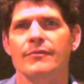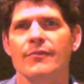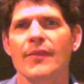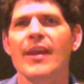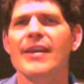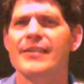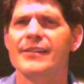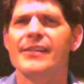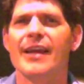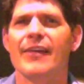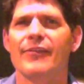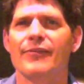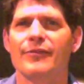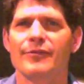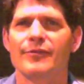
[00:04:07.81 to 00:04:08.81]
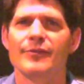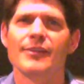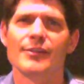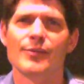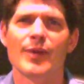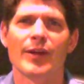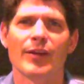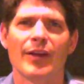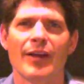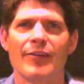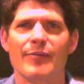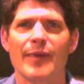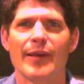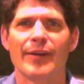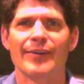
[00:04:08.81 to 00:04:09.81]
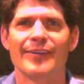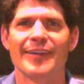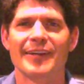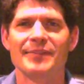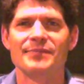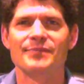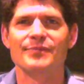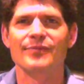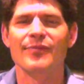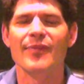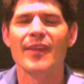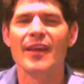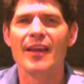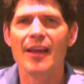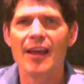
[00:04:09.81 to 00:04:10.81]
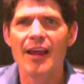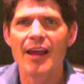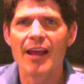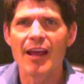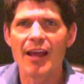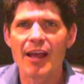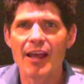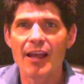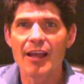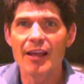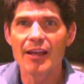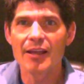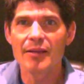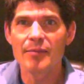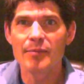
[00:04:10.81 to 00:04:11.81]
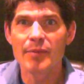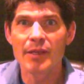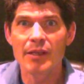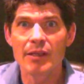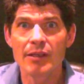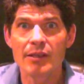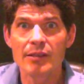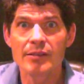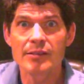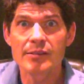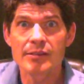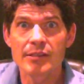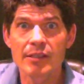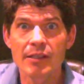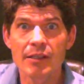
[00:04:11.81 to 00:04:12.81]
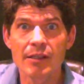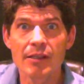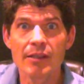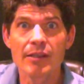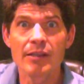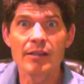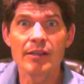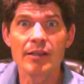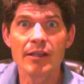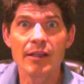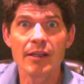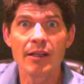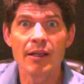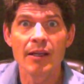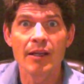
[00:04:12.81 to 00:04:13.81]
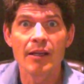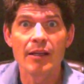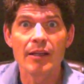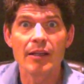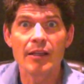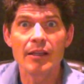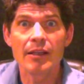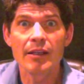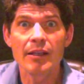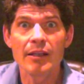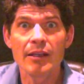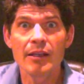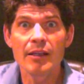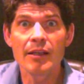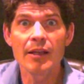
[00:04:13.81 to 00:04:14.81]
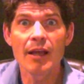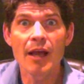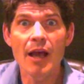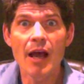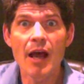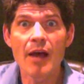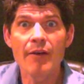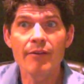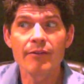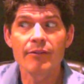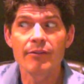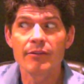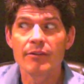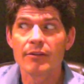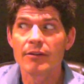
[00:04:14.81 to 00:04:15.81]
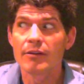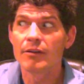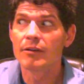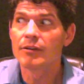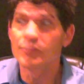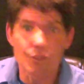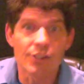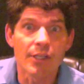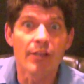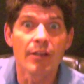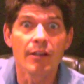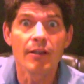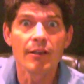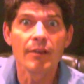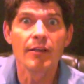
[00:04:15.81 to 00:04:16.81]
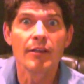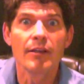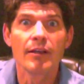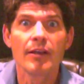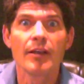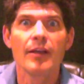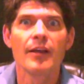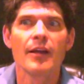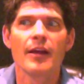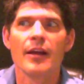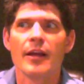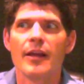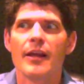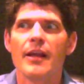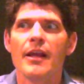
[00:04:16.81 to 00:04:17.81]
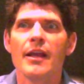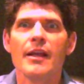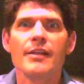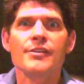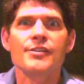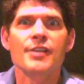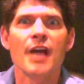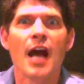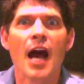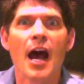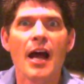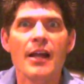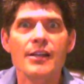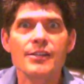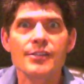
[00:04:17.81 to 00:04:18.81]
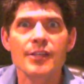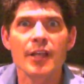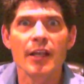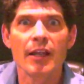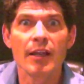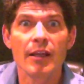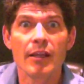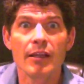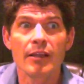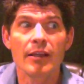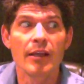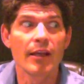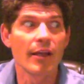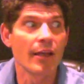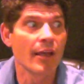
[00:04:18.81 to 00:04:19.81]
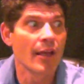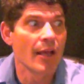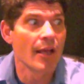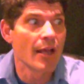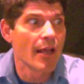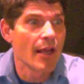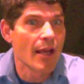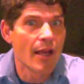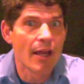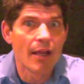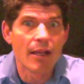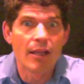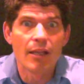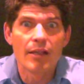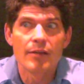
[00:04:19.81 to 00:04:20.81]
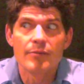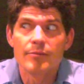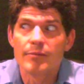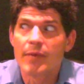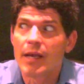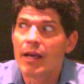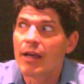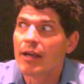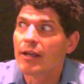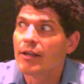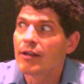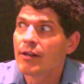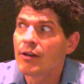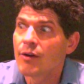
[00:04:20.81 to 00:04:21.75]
Yeah, it's just F, just regular F minor. Yeah. A, B, C, D, E, F, G, H, I, J, K, L, M, N,